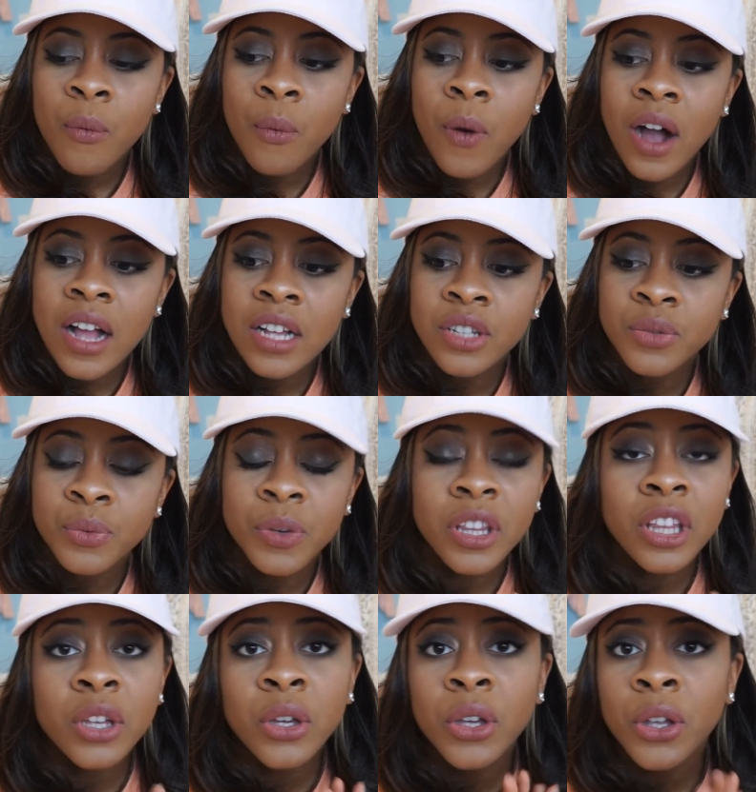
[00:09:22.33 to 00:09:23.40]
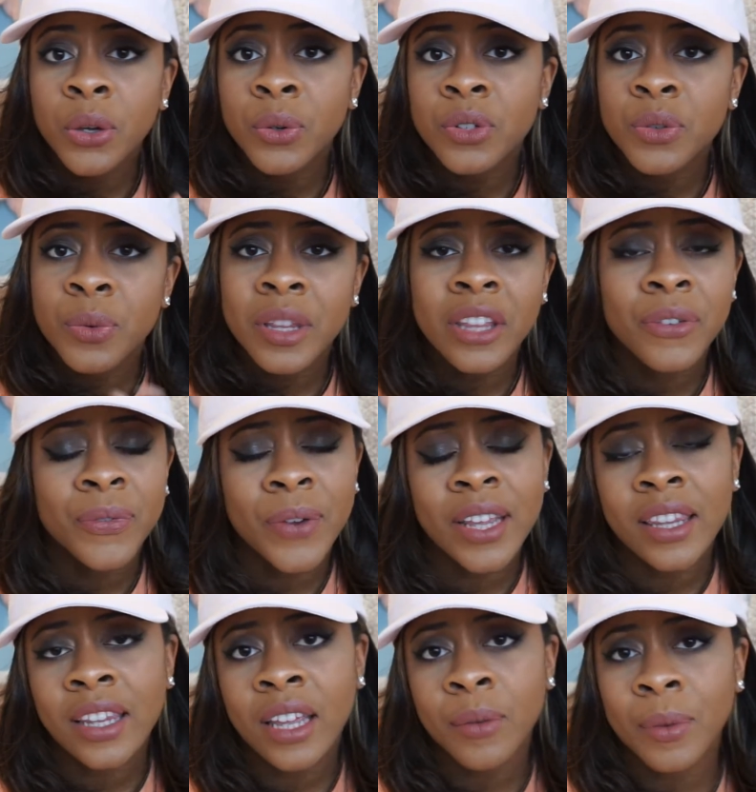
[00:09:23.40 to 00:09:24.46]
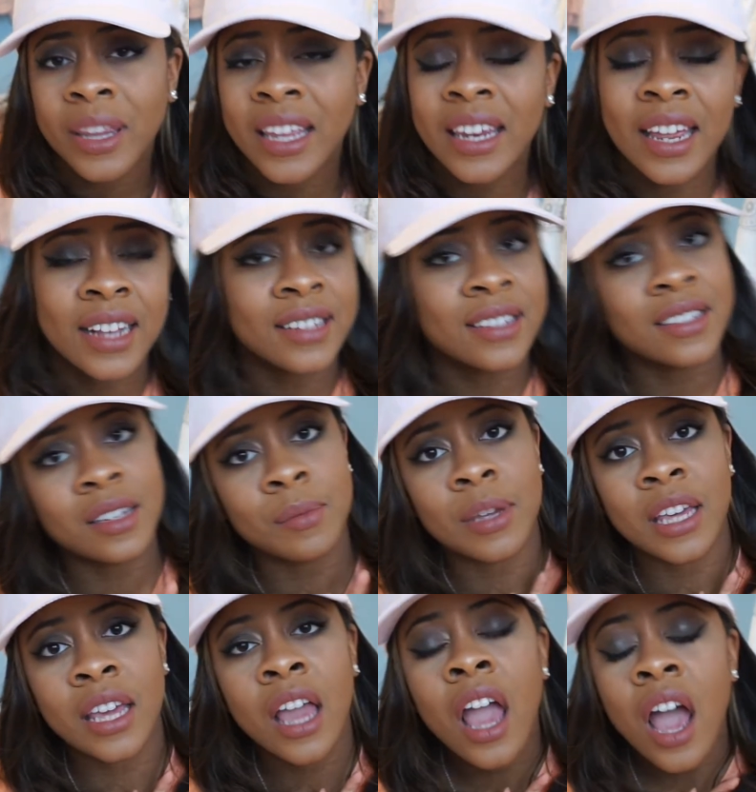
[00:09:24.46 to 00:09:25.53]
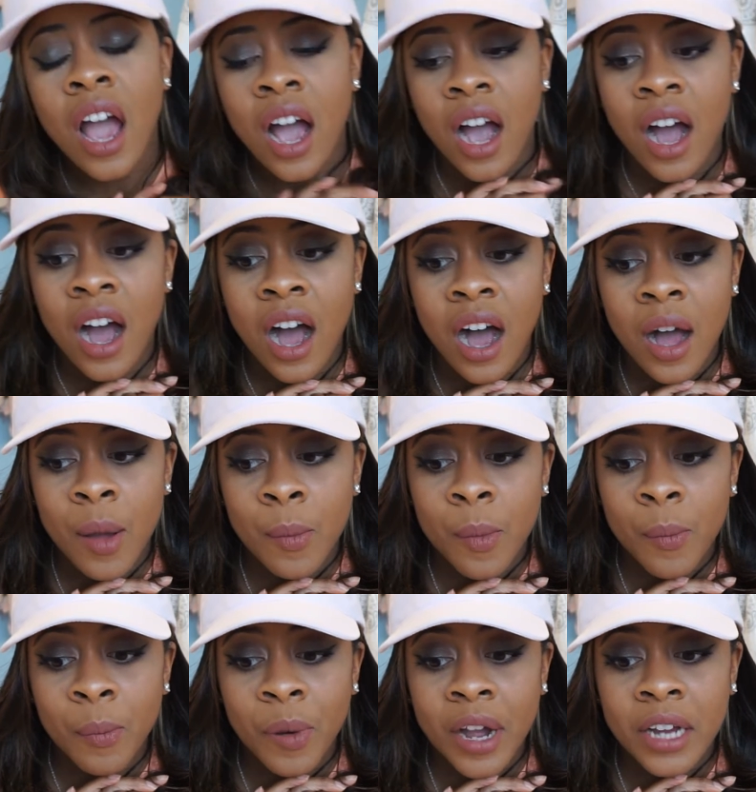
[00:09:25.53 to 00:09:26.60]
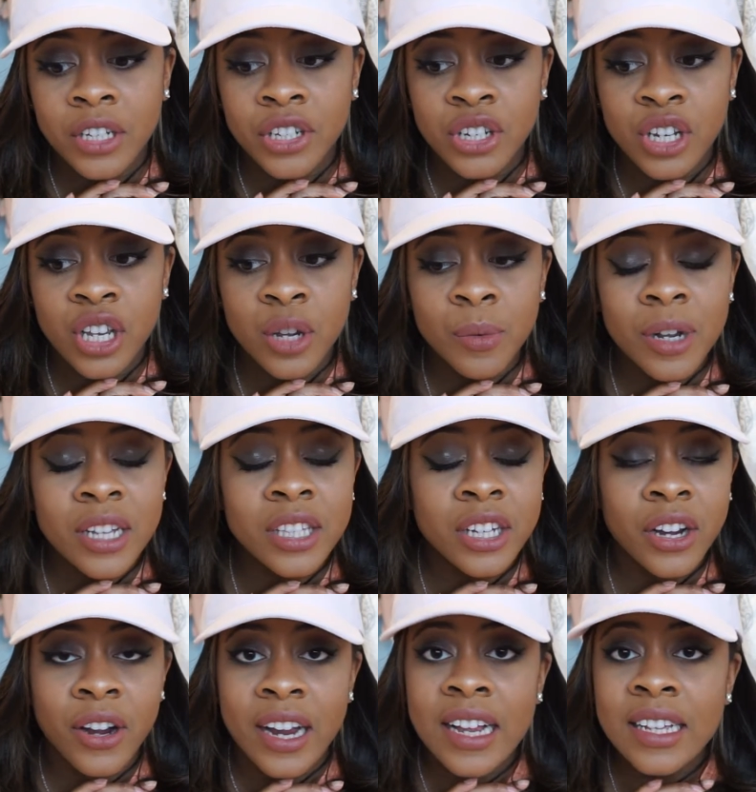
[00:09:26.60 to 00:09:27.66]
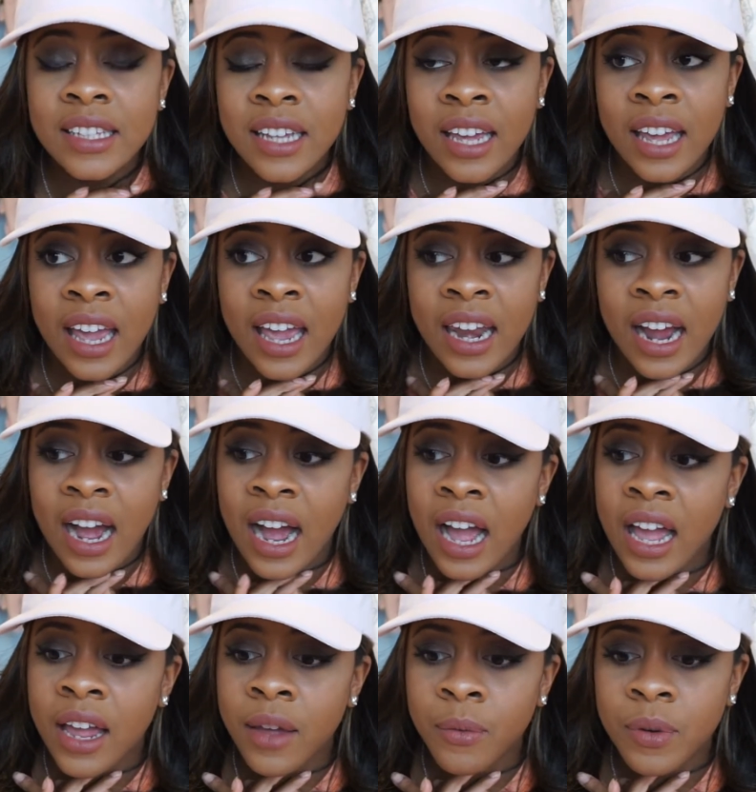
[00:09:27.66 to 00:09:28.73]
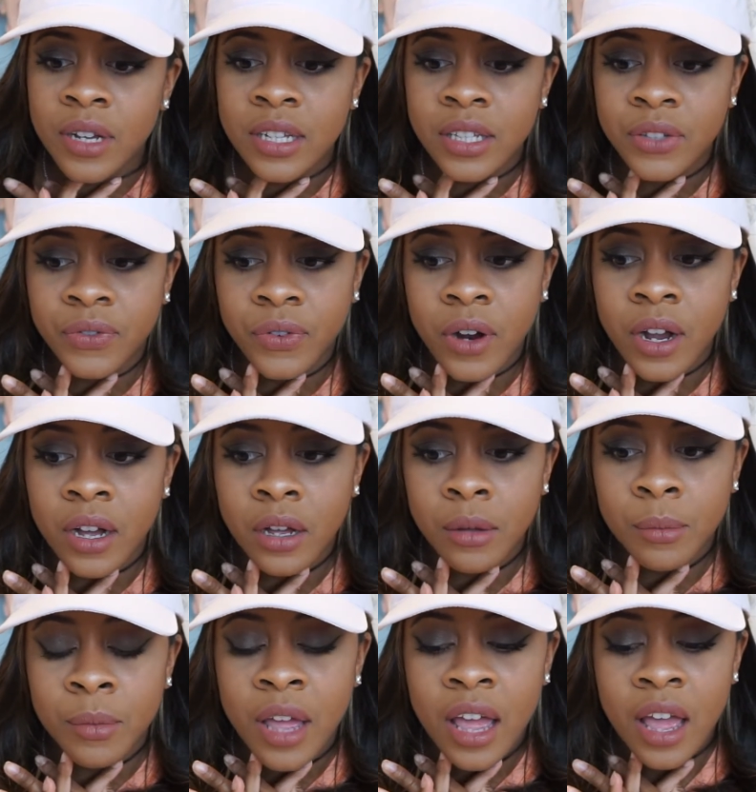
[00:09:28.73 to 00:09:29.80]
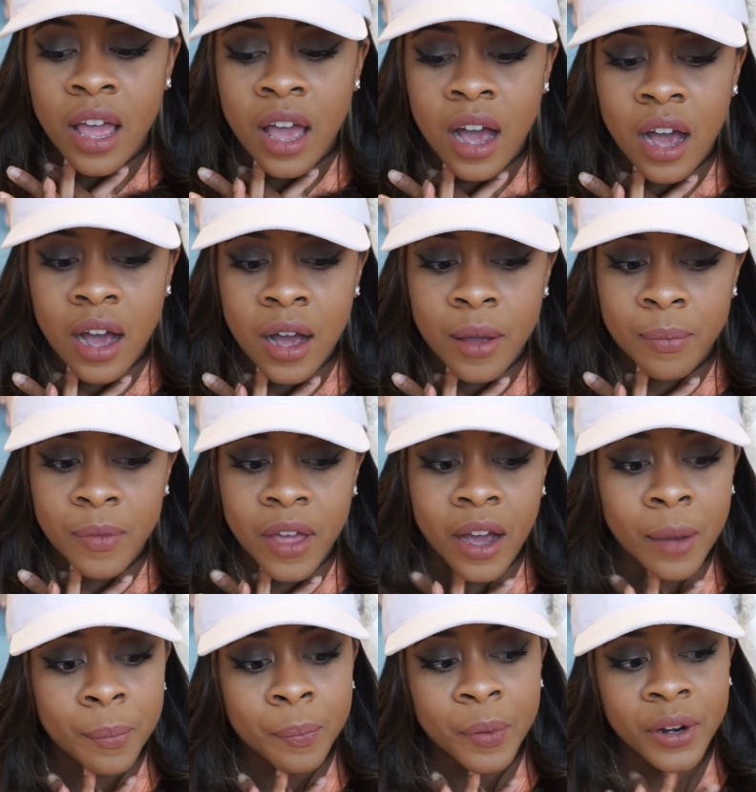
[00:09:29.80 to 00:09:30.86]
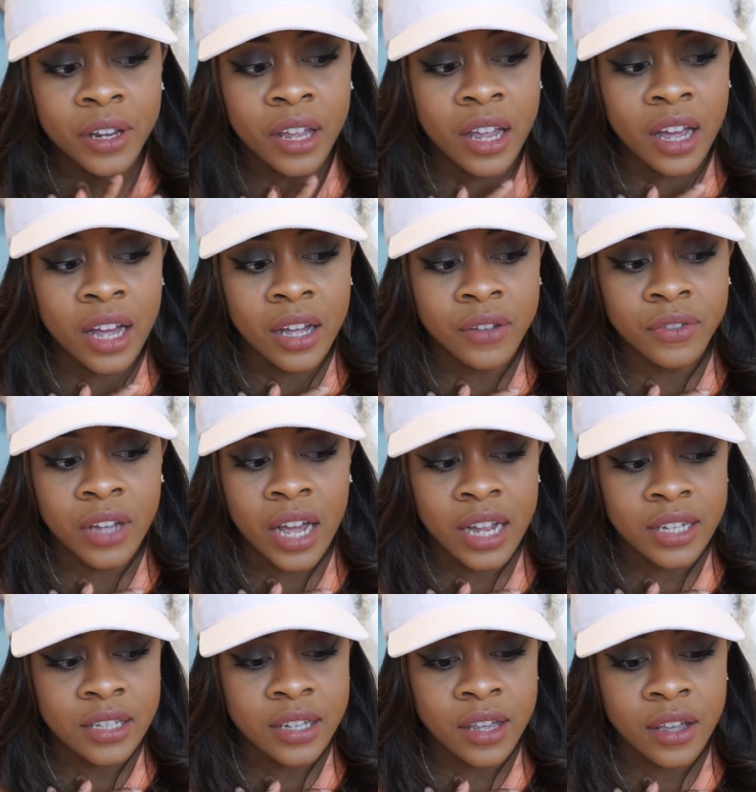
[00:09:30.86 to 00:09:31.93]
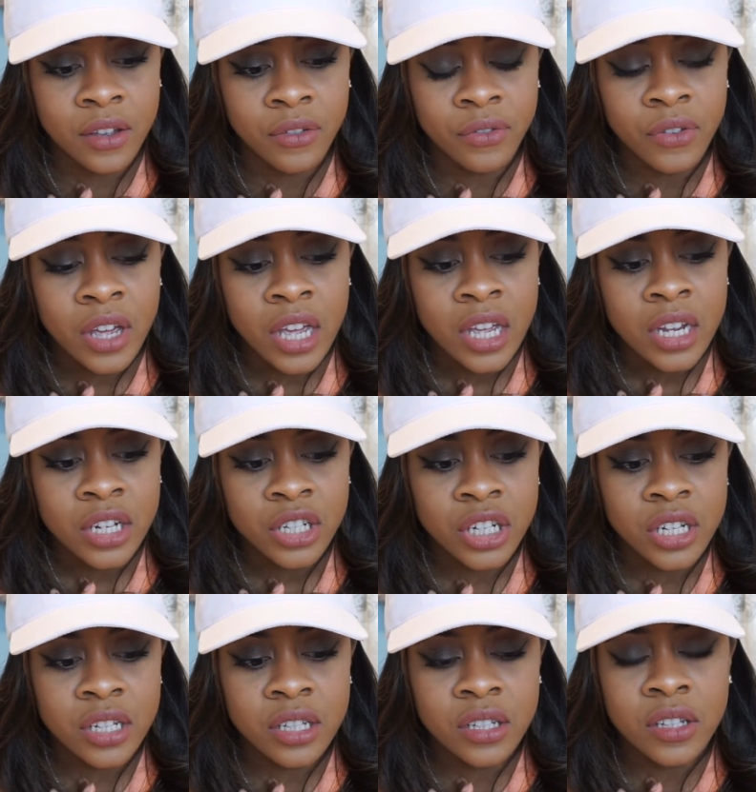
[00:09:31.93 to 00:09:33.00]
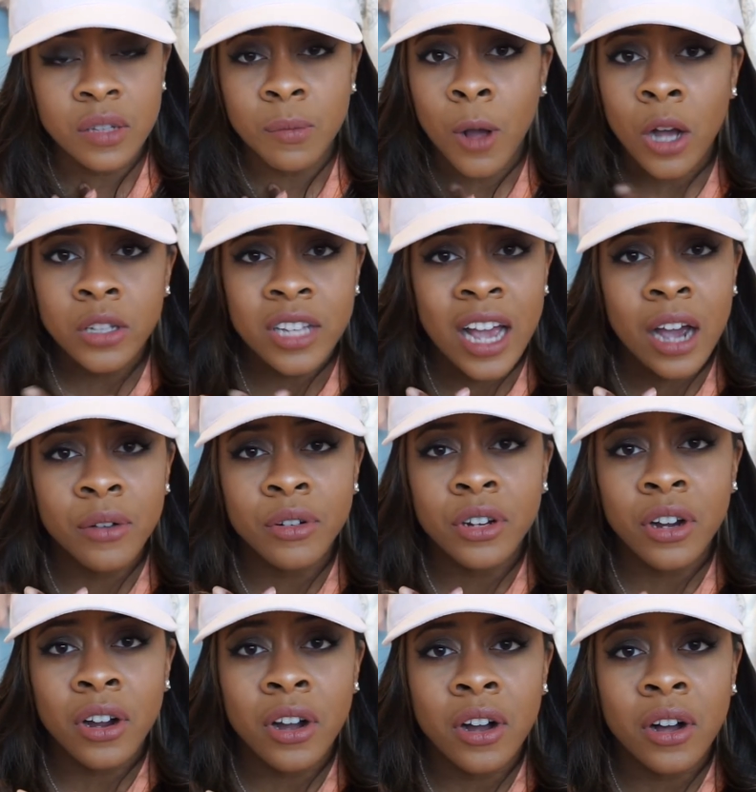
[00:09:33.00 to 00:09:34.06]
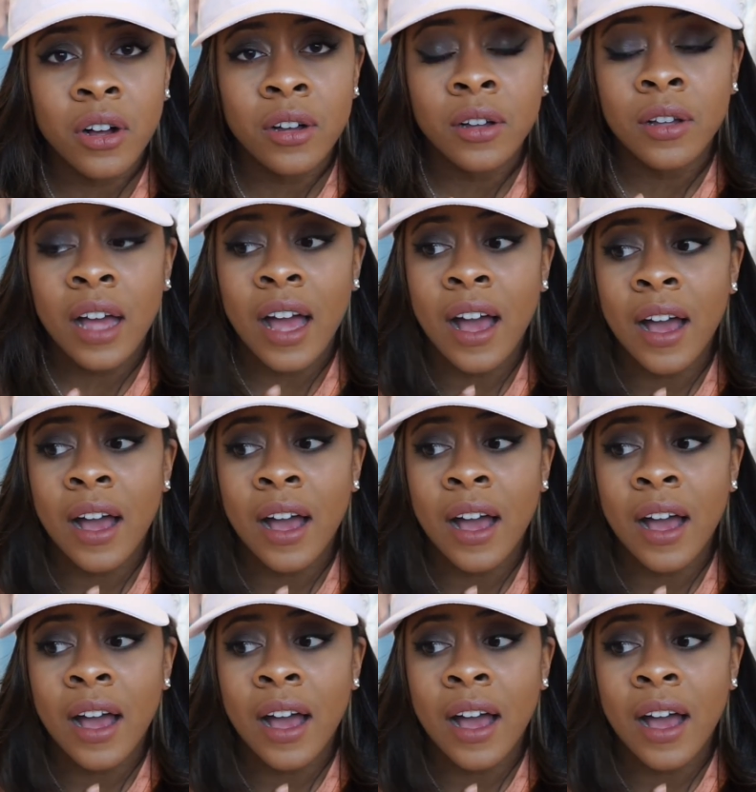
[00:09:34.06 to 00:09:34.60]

was really cute, really friendly, really nice to me, but she was crazy. And I was from the upbringing of kind of just a small town girl,